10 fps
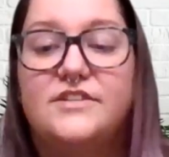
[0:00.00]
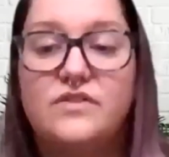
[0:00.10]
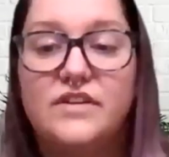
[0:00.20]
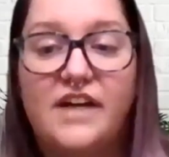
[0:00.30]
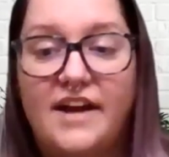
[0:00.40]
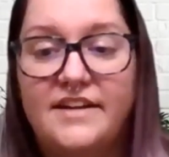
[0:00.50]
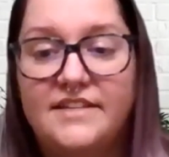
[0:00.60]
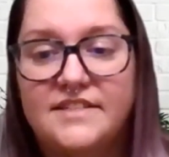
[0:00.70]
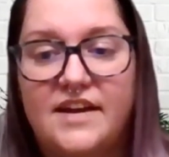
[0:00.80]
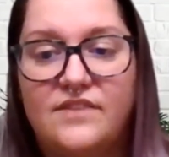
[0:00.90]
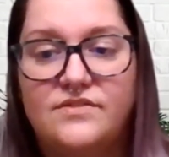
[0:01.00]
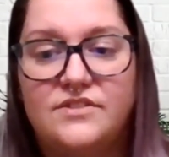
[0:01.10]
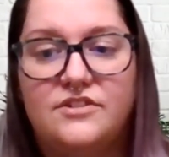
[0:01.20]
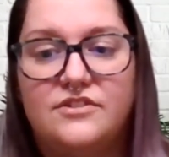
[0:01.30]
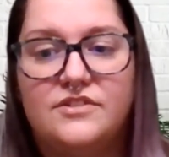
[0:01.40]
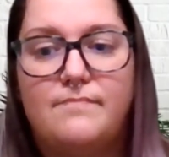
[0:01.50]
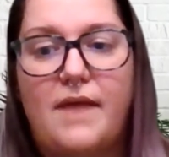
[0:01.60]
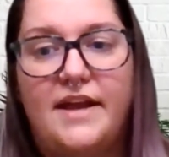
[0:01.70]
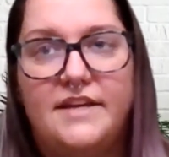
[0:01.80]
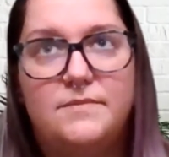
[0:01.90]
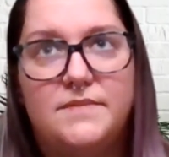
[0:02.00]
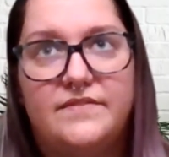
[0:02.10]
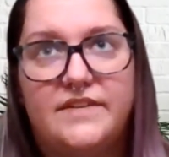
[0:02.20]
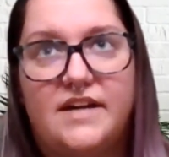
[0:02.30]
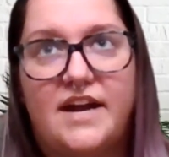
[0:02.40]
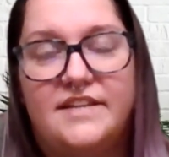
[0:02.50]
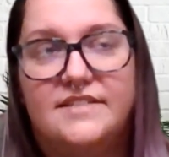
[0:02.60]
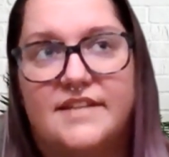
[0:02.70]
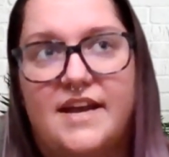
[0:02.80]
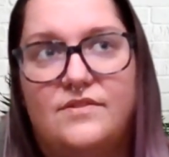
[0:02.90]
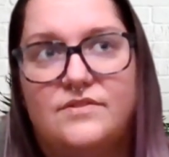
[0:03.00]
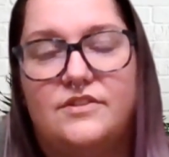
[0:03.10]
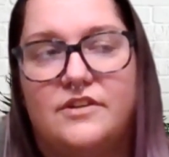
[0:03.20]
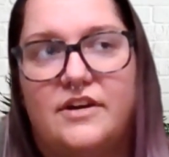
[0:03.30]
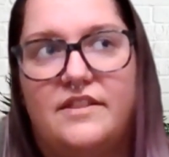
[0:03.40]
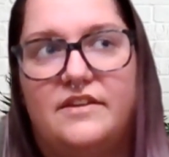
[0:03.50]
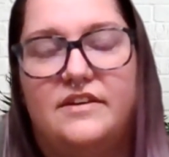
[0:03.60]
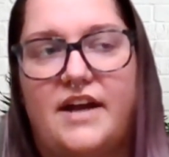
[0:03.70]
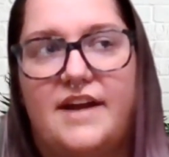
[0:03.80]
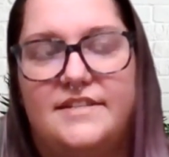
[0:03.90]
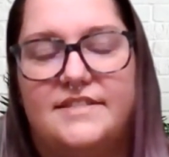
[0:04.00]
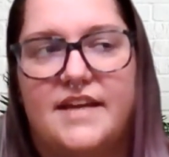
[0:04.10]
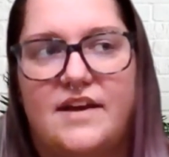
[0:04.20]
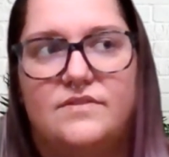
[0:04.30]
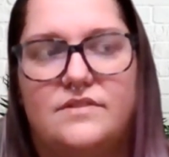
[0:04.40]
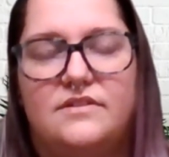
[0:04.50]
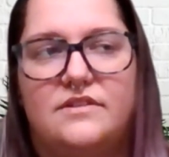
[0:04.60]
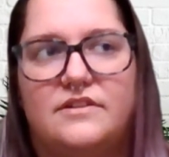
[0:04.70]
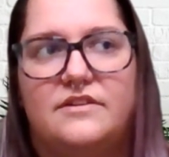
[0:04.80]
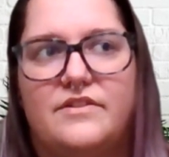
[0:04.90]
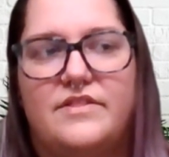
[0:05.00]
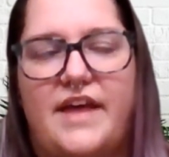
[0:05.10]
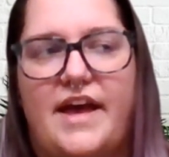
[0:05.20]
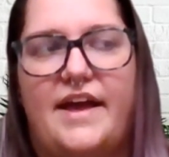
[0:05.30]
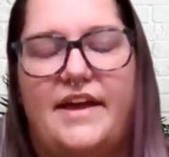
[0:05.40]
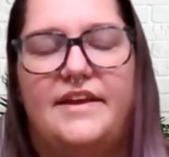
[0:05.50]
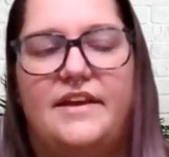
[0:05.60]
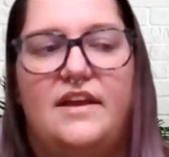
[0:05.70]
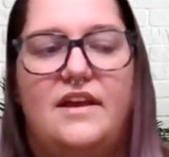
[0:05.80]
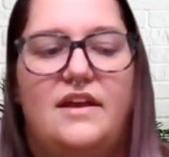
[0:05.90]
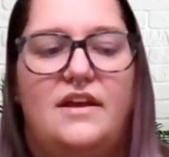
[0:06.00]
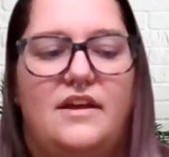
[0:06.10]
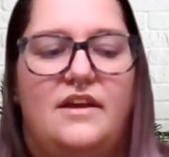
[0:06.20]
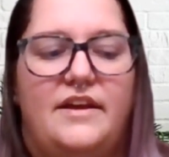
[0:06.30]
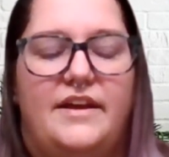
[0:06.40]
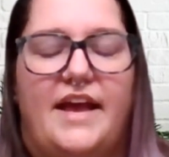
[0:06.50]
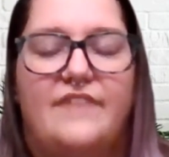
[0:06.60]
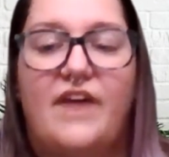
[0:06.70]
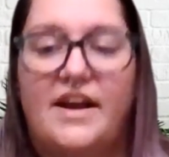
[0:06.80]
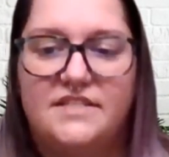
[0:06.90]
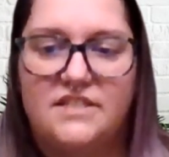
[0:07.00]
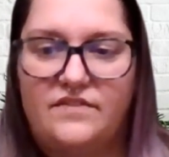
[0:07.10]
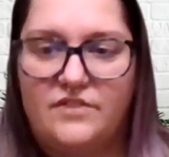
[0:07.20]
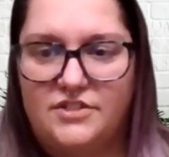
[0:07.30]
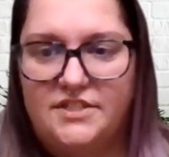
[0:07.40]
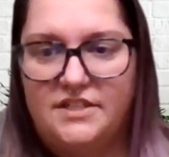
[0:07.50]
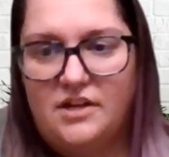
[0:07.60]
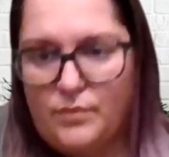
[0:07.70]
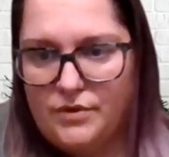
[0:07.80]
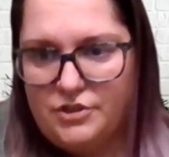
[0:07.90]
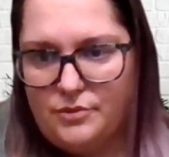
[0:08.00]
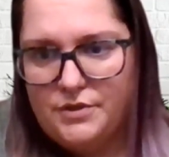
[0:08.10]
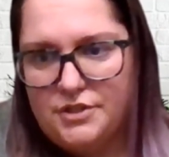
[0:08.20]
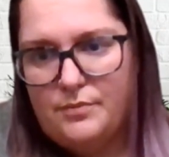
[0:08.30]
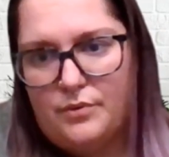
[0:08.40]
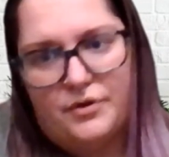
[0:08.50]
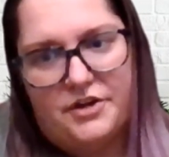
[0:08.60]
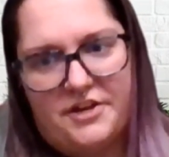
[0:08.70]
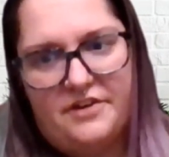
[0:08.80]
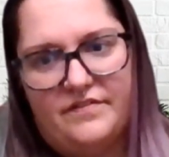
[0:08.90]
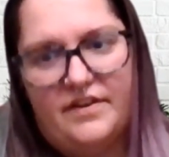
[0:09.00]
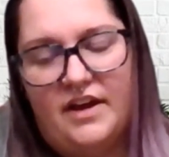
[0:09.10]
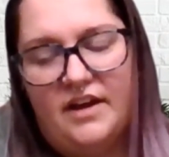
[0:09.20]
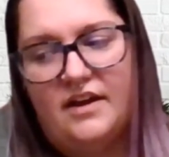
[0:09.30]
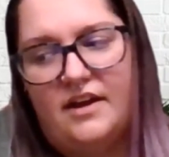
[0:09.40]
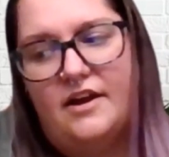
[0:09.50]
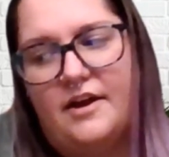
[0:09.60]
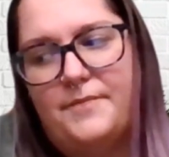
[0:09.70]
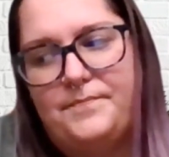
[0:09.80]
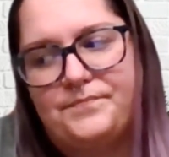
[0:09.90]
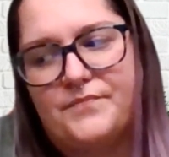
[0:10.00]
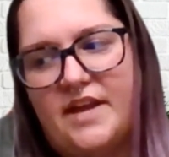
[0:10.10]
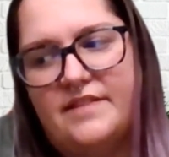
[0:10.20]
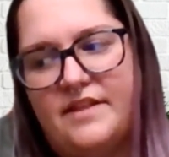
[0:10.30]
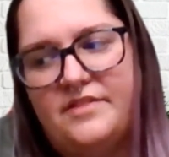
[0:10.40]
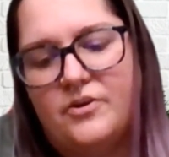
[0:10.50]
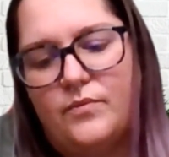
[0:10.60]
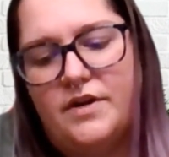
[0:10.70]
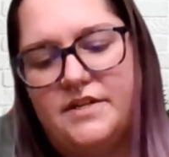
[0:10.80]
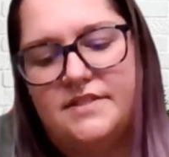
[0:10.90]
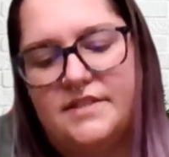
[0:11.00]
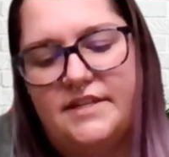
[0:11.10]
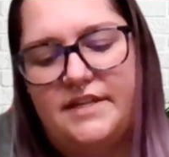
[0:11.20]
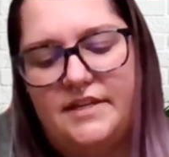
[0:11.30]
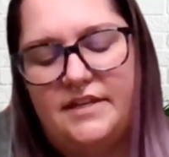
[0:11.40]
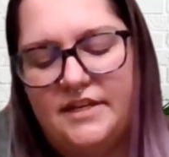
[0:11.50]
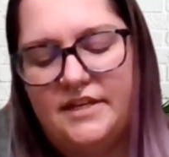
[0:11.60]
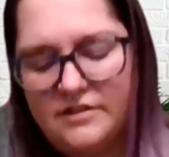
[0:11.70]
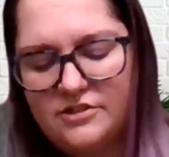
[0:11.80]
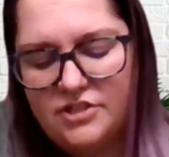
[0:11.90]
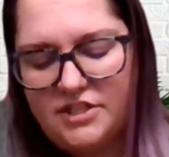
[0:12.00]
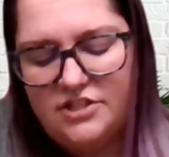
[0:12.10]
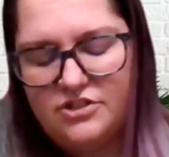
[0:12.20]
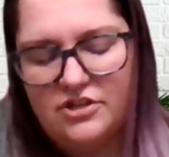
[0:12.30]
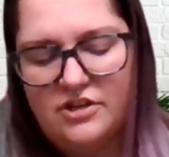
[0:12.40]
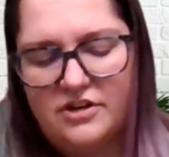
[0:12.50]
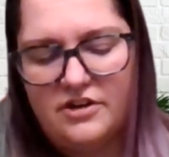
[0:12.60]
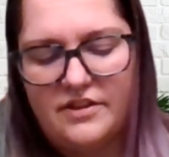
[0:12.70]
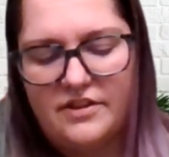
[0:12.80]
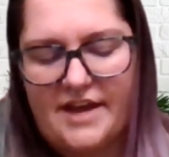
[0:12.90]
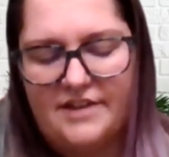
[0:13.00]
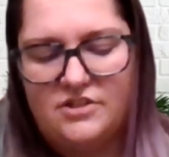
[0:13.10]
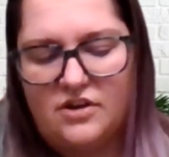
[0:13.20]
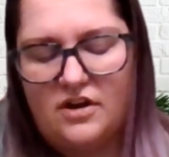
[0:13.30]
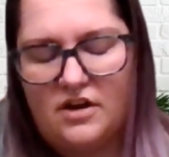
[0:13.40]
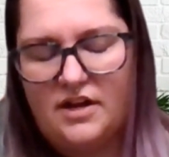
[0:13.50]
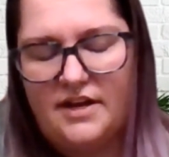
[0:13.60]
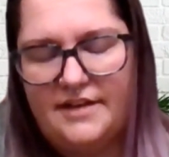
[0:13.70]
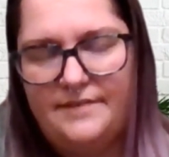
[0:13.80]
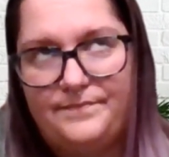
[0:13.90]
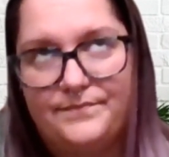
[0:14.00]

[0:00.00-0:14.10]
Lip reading: so the guidance counselors, my specific guidance counselor and the guidance counselor that advised the diversity club were super supportive. And then there was an English teacher that taught